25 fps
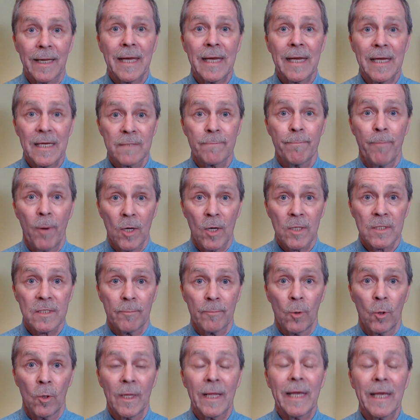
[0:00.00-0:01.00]
is
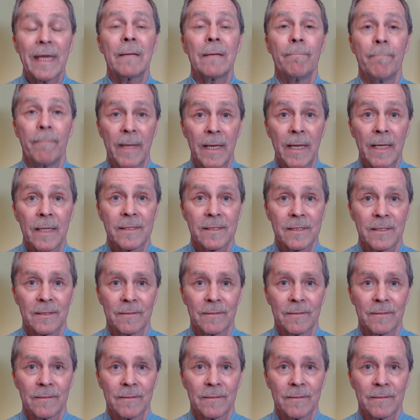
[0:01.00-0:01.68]
possible in minutes.